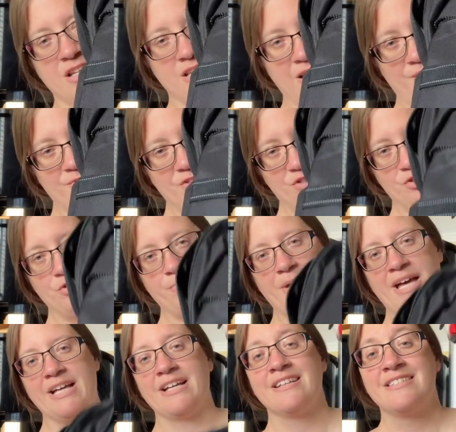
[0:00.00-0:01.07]
love this new
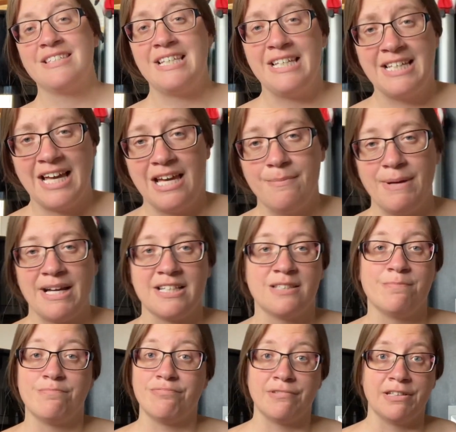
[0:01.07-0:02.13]
bag TK Maxx
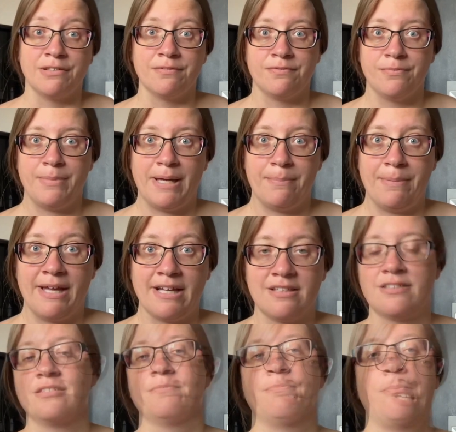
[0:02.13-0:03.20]
brilliant for
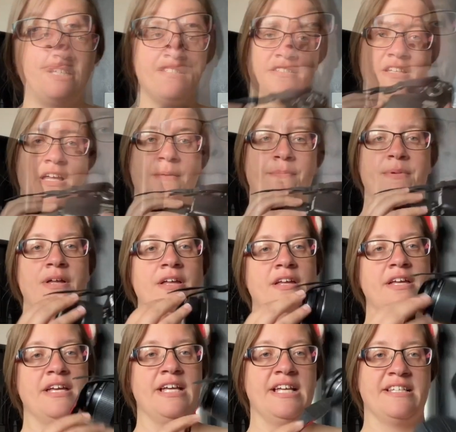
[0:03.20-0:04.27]
backpacks first up
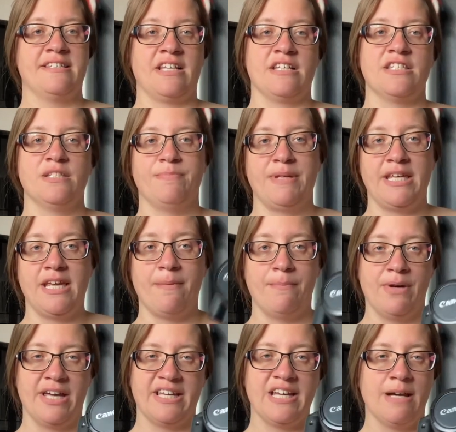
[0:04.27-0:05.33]
is going to be
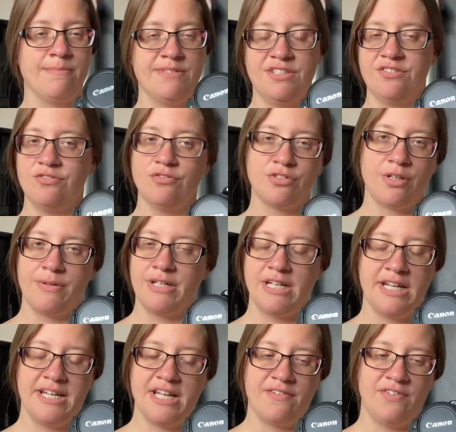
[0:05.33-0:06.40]
my camera this is not going in
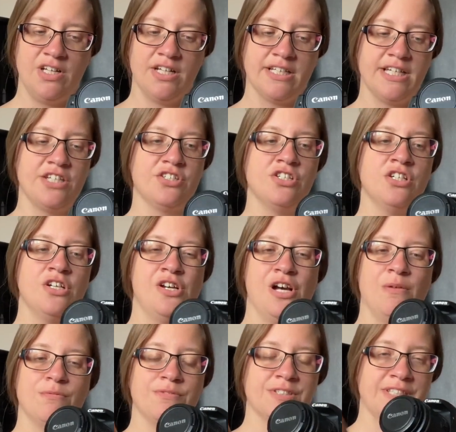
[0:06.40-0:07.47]
any other luggage
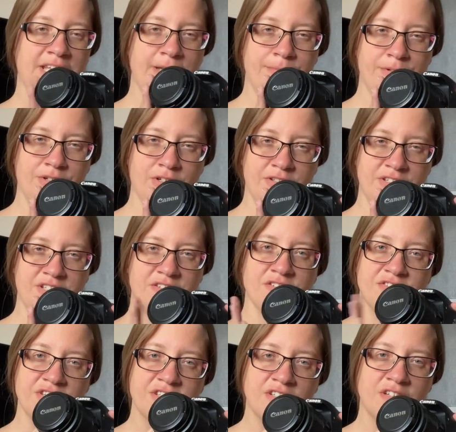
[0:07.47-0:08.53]
I'm just keeping on this because
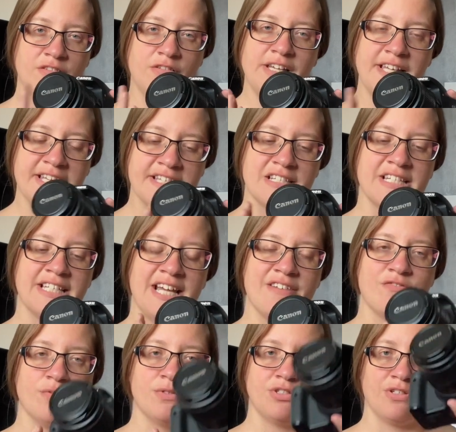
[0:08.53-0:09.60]
this could easily get
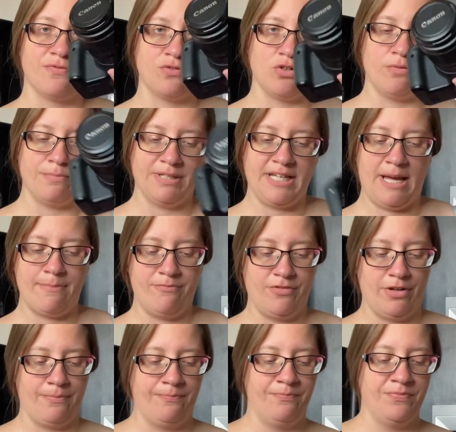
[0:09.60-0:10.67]
ruined so I've got my camera
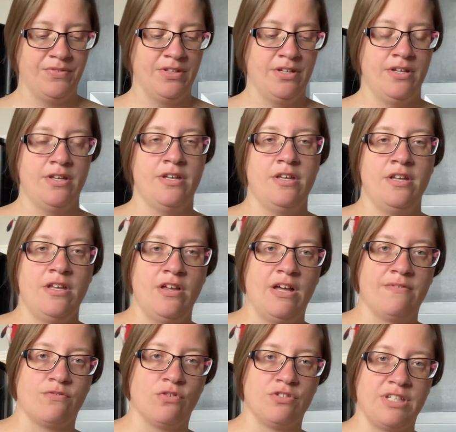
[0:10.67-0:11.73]
I've got